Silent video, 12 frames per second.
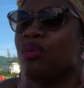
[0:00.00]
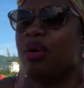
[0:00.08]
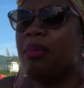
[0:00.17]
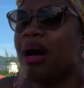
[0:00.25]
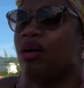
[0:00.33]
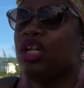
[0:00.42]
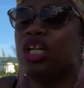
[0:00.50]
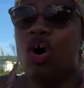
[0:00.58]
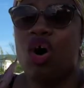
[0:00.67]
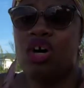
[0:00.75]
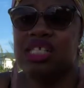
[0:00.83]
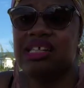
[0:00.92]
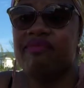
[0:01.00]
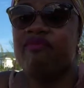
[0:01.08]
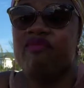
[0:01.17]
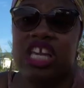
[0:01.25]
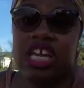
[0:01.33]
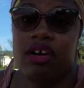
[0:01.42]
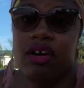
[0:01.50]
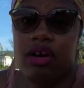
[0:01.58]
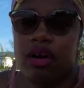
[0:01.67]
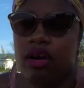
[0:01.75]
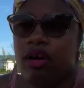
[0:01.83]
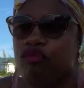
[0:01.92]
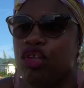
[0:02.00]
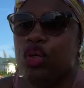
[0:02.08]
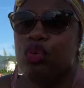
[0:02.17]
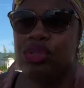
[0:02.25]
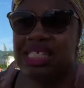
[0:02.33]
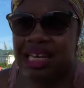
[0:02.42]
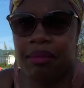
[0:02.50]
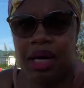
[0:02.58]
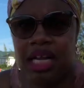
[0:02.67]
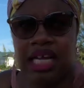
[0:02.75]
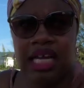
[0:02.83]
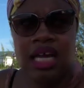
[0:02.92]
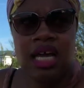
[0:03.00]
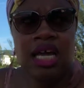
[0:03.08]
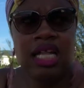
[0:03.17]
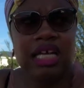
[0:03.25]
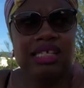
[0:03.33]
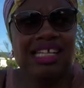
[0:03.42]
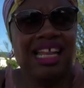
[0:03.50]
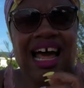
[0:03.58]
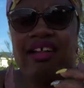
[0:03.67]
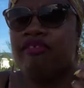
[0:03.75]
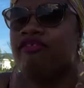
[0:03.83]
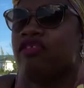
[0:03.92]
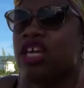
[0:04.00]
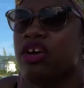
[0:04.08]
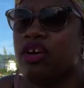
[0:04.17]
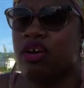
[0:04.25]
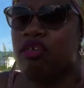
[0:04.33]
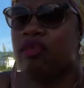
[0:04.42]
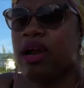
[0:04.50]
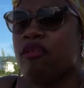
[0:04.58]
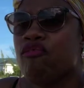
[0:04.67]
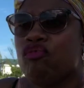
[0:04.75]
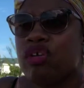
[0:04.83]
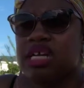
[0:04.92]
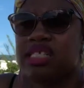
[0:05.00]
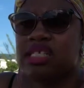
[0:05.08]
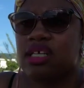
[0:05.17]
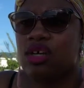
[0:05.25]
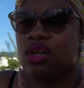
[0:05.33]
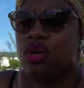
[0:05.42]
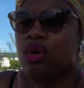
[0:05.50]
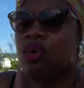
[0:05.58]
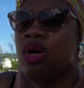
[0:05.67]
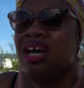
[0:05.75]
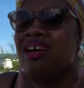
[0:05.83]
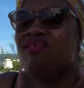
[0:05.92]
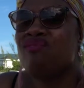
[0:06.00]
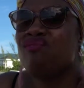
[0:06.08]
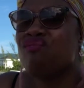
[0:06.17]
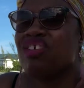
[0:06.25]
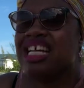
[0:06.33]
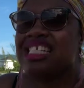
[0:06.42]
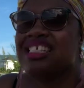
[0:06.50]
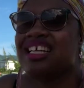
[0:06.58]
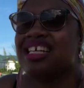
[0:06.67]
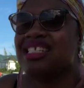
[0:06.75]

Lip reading: about loss and fear of losing money? There's a lot of fear around risk. Risk